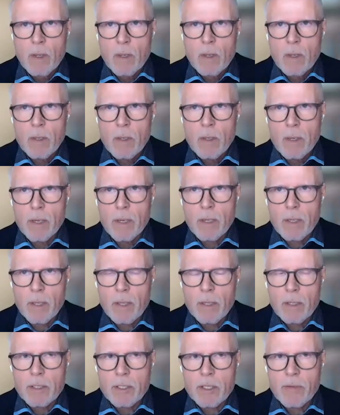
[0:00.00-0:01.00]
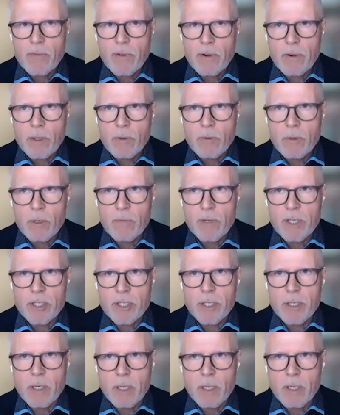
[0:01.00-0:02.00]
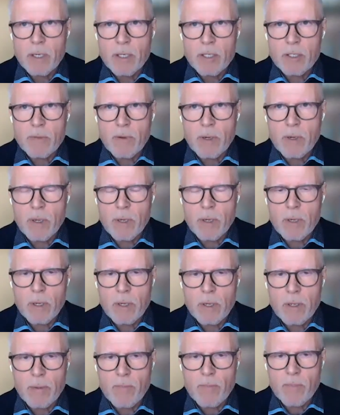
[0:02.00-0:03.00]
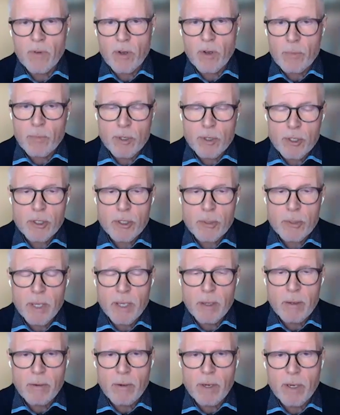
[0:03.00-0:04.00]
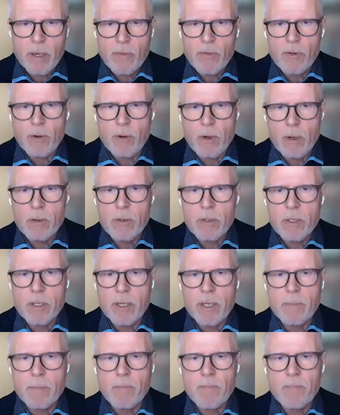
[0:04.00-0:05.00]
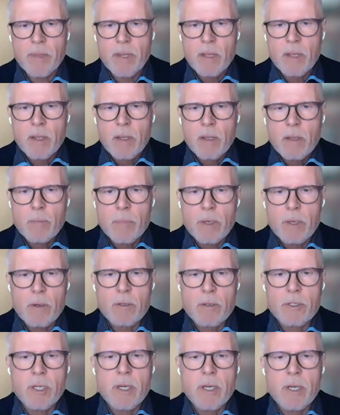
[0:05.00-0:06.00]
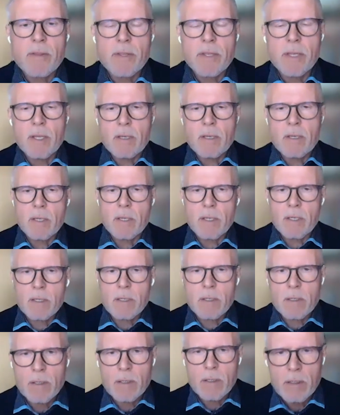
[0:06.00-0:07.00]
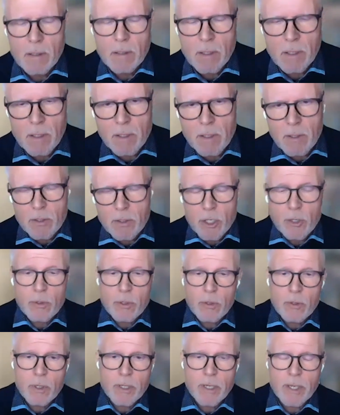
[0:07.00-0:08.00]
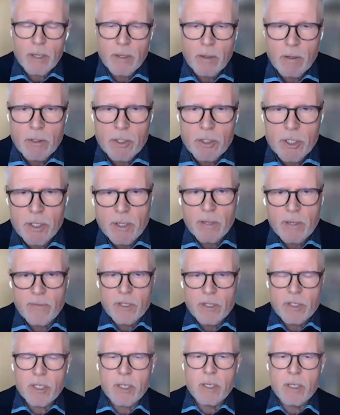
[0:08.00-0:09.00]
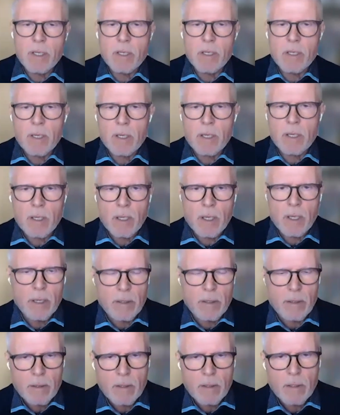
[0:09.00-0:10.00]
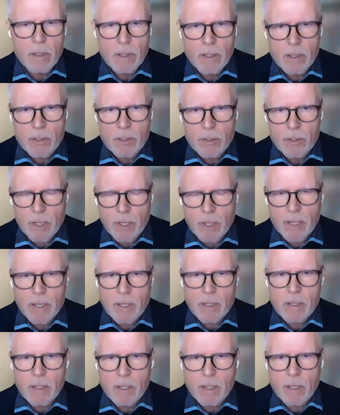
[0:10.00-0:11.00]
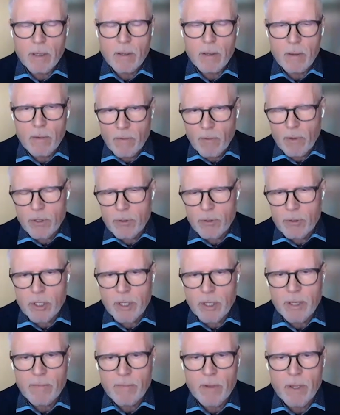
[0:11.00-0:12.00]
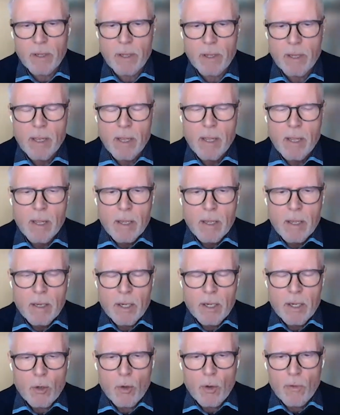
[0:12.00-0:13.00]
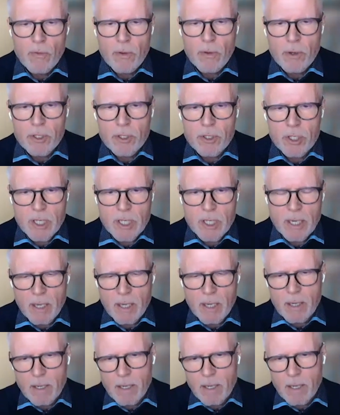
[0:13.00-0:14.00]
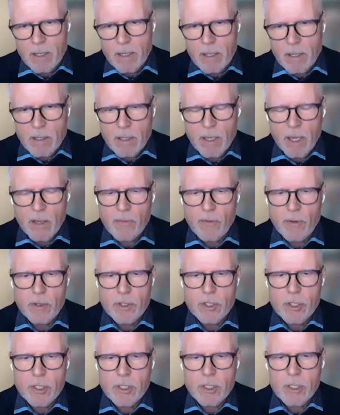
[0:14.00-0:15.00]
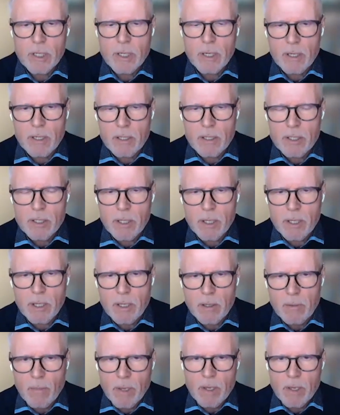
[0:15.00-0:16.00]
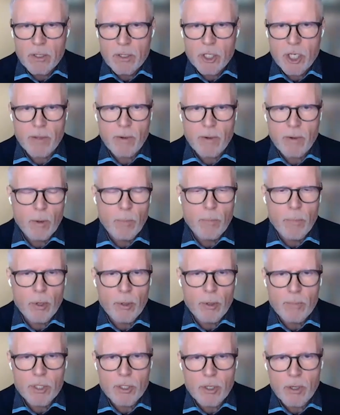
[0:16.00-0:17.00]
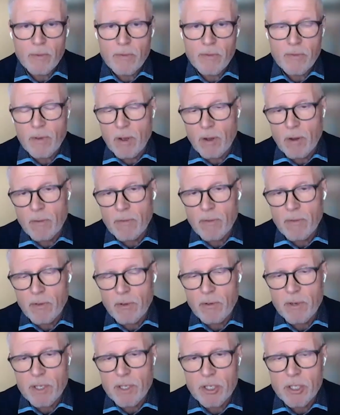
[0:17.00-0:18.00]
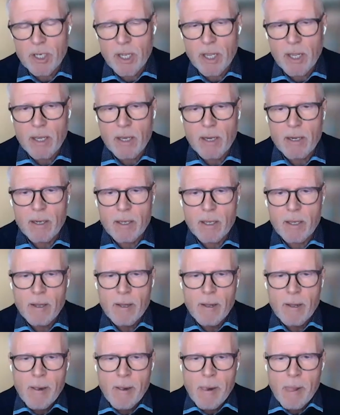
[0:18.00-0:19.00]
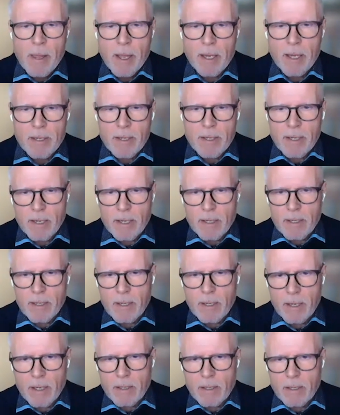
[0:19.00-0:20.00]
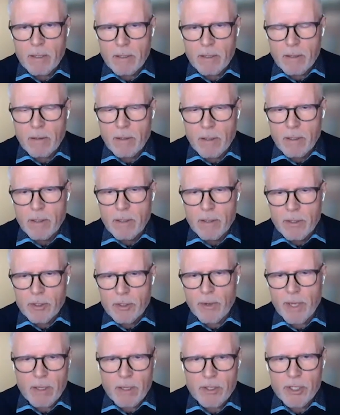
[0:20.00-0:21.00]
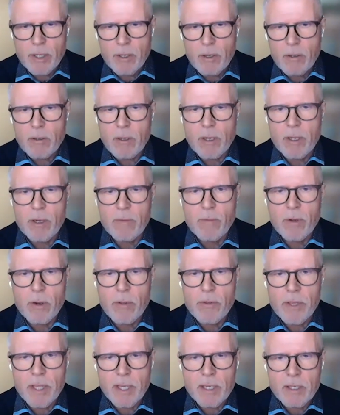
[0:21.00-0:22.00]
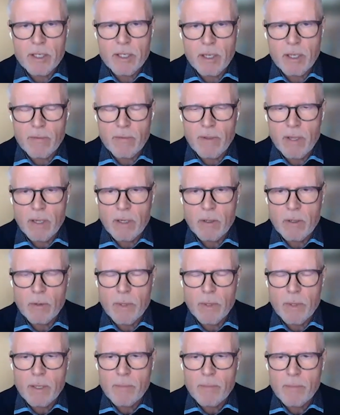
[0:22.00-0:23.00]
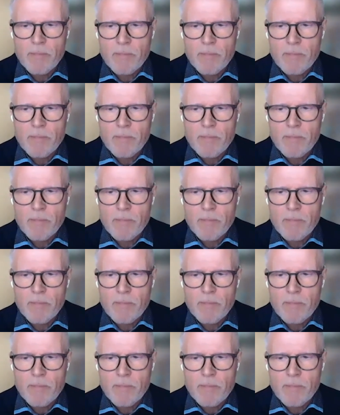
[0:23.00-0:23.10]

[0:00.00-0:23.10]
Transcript: Yeah, again, it's a very good question, and that is what puzzles me already for a long time, because I think that due to the technology that we see here today, what you said, well, the convergence and then that it diverges, that is the general purpose of for instance, AI. It trickles in all kind of other things that we are doing.